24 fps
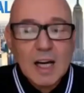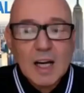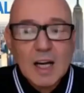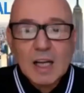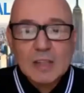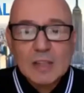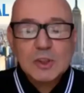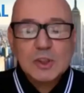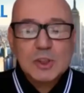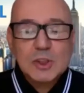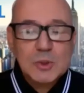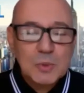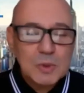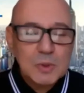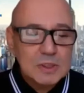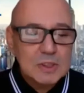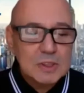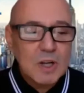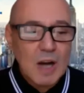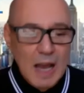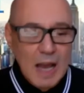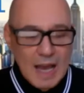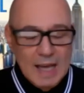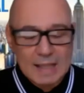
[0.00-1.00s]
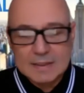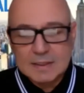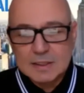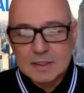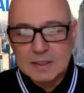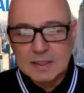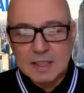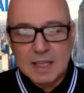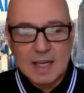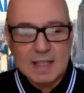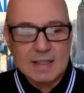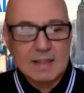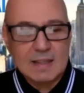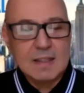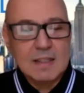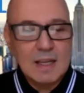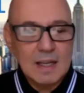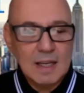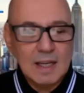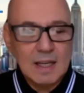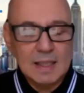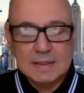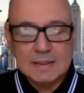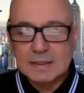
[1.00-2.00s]
I, just wanted to add to that
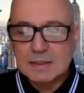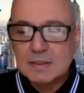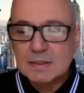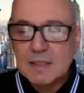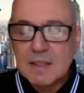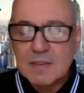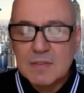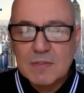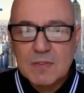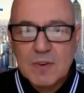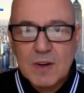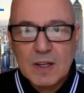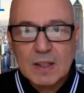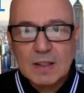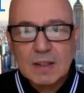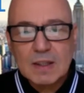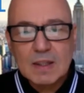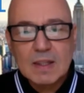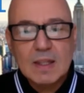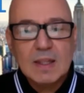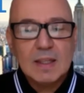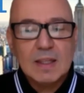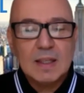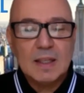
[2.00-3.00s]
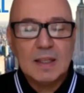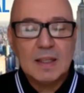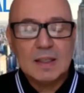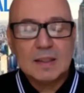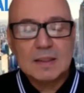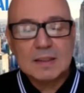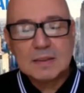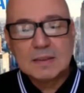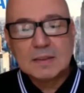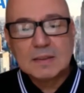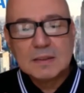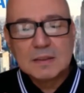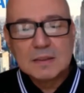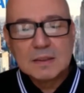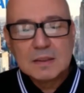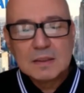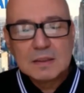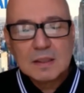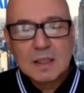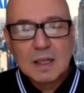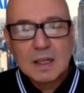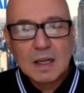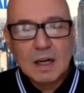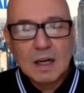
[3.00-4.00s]
that the fact that
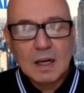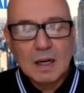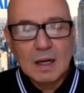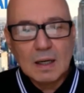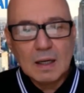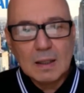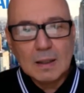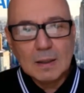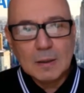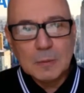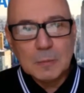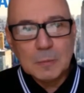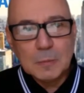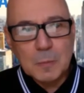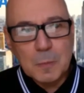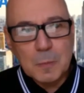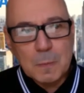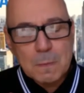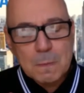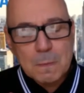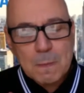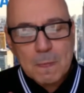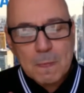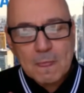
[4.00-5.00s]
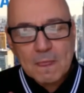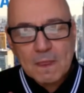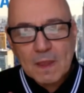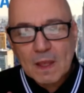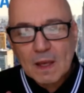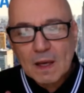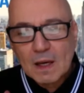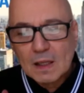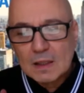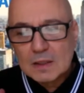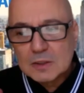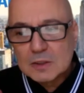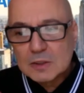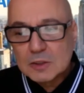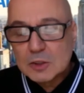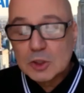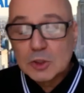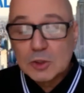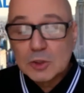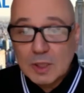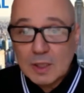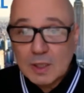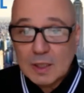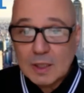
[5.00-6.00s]
um
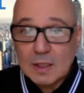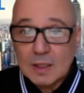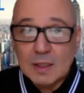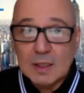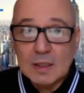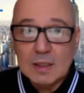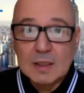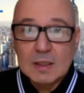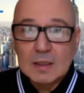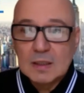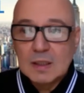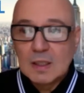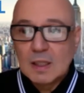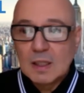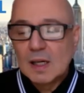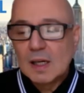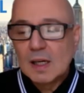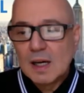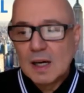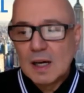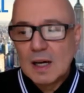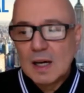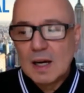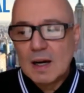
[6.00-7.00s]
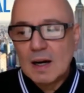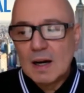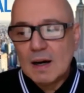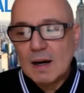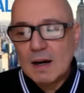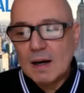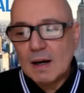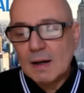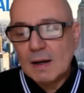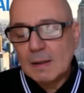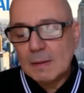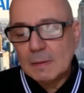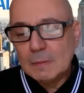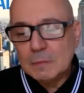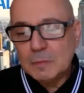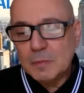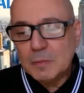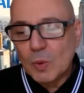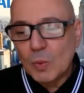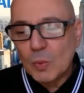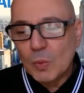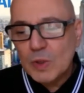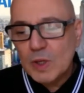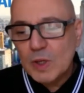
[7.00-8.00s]
Today,
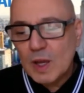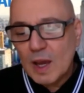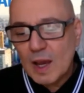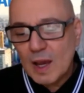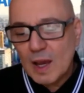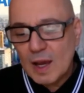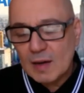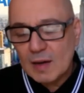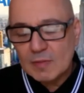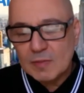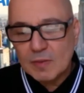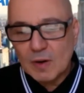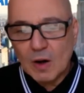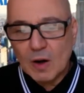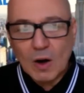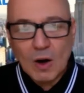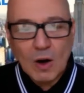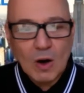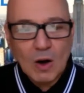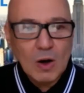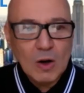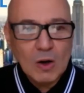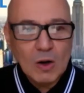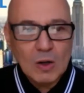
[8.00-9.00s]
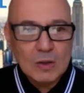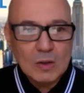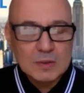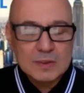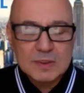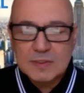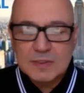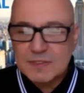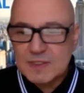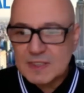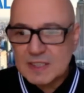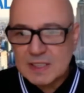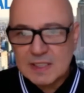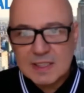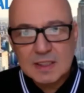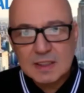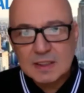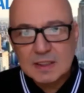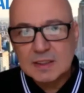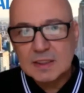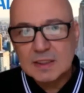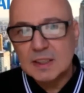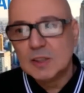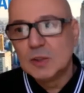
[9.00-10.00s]
um, we have all the
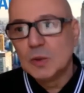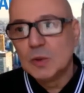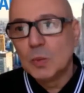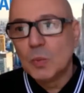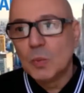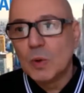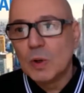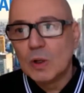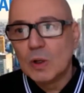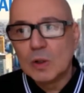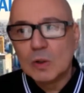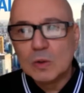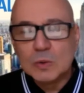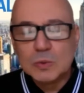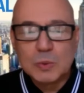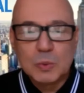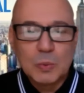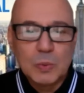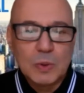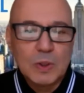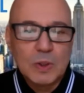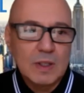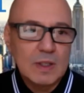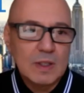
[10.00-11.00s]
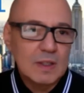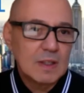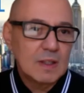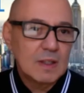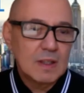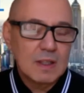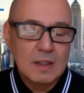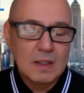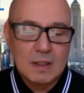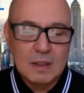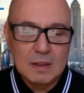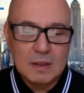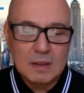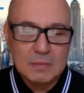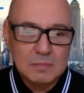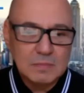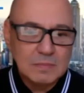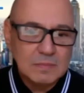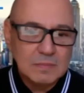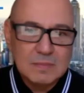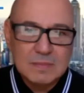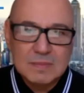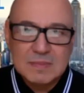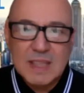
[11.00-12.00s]
facility in the world with
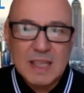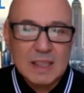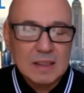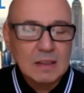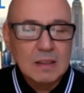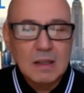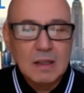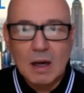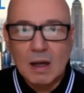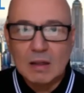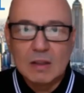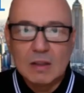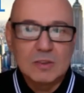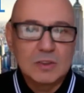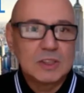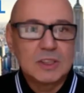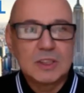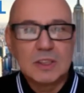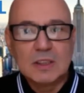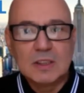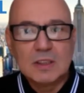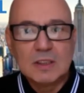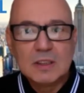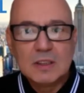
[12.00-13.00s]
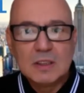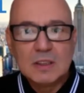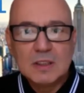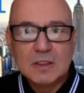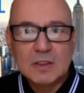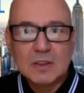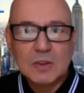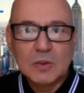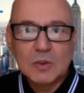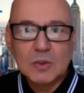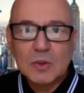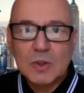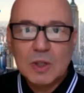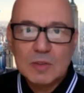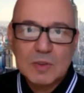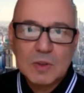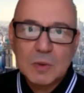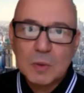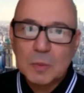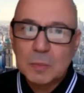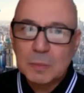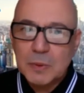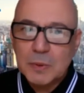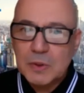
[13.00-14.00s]
um, technology. You know, you have a
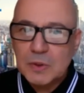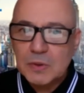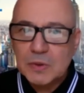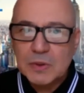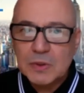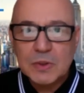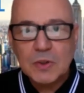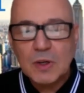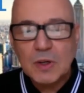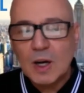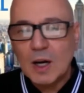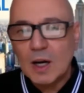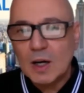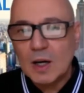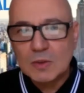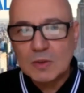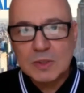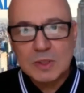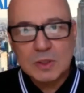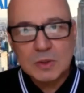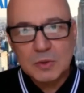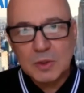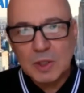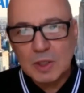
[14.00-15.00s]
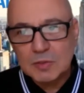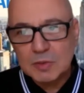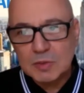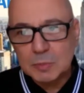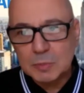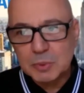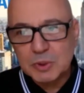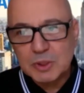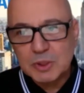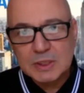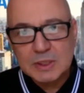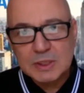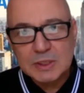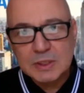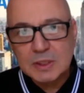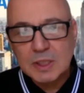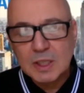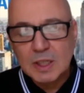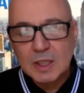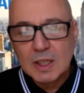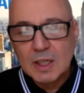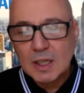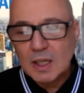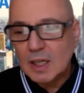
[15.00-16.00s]
computer in your house and you have a
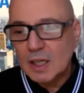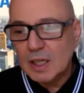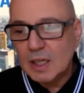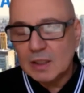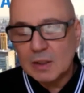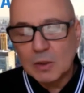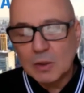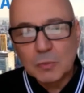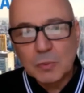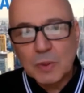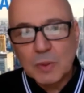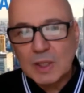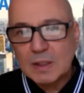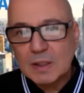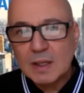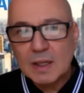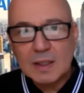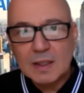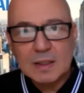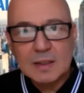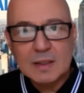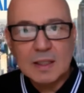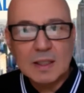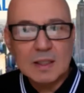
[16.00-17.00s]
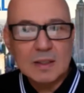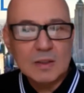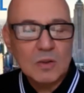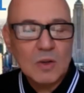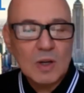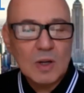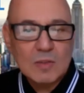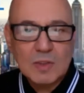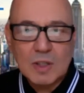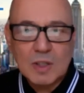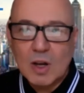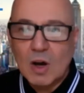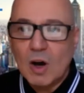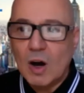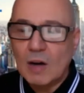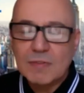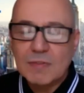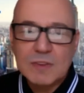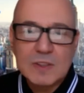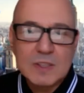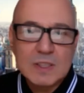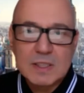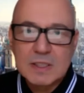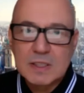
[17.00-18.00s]
printer, and right there and then you have an
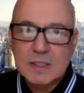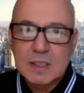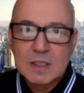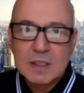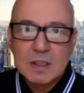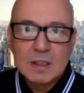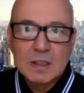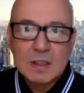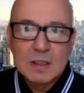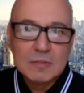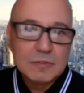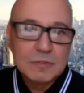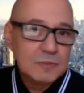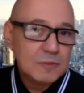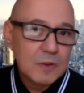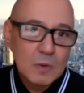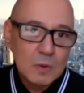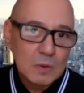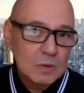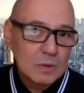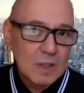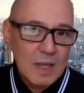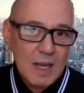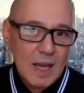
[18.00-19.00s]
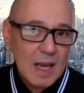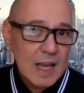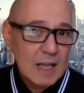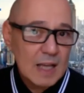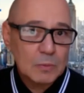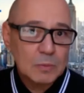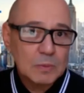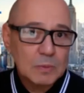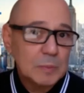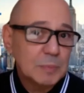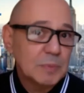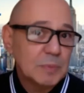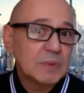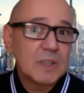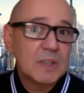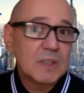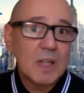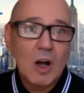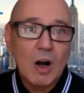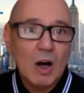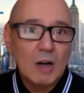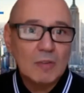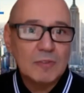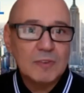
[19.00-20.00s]
office full at people's
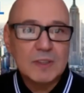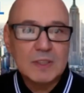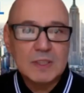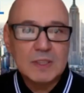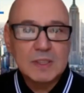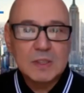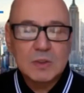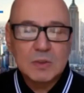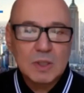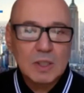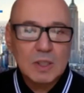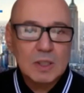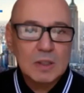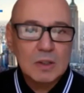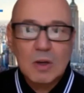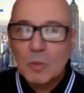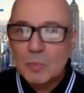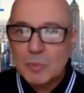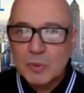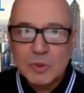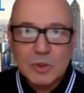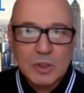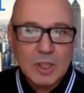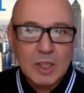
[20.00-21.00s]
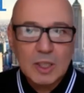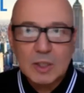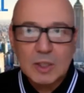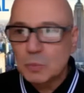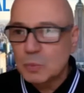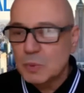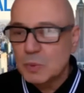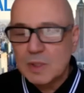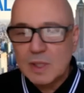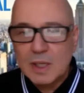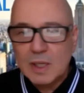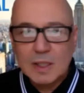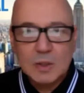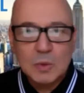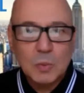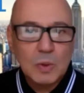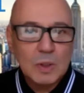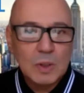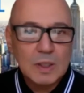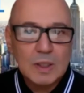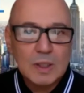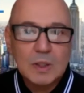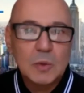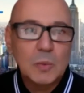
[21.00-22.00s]
office. You can communicate with
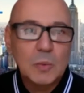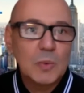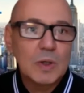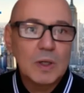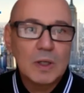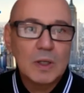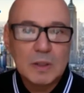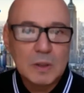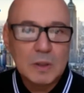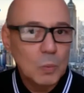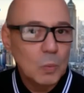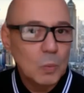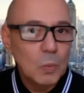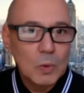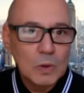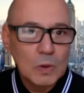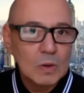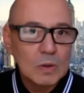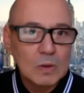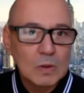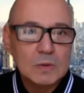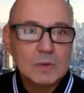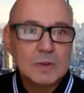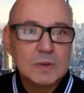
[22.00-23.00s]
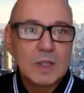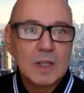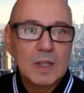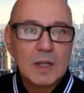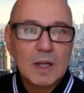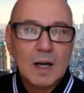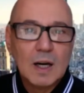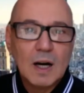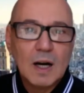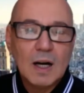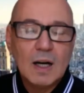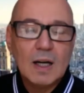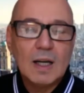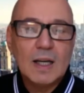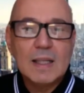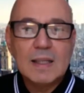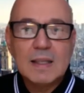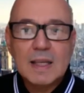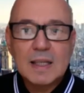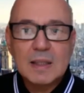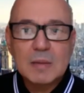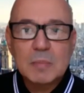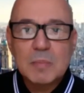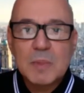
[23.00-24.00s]
anyone anywhere in the world, uh,
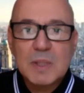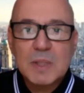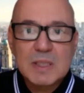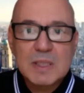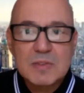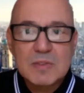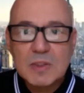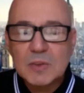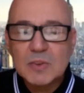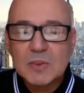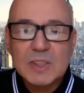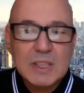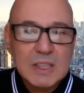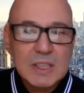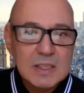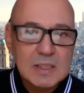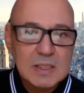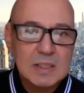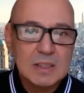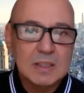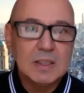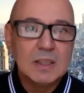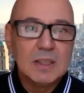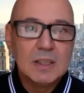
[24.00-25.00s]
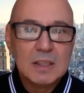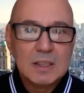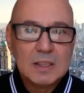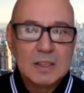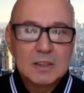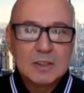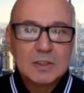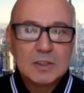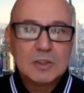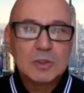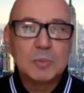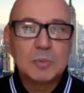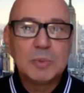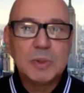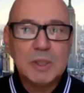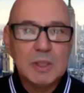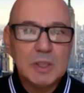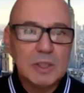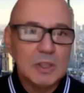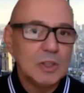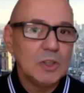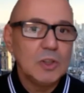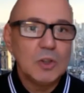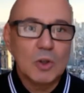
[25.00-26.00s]
and that makes very easy to
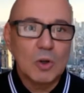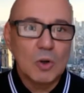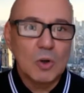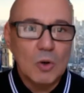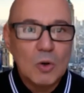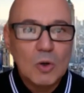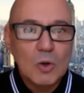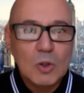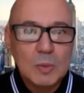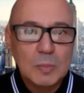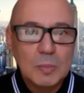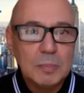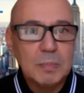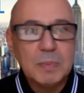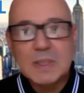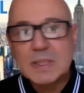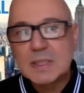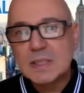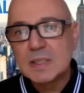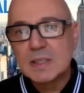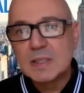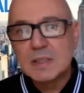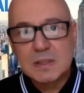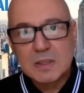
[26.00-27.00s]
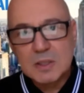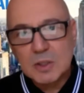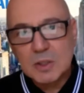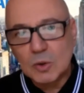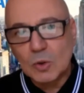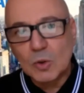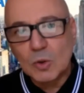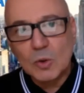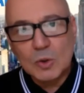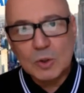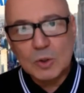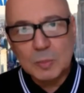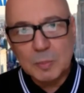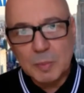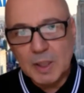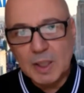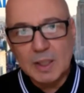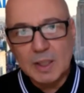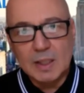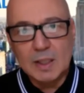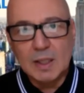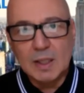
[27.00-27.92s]
be your own business, your own man.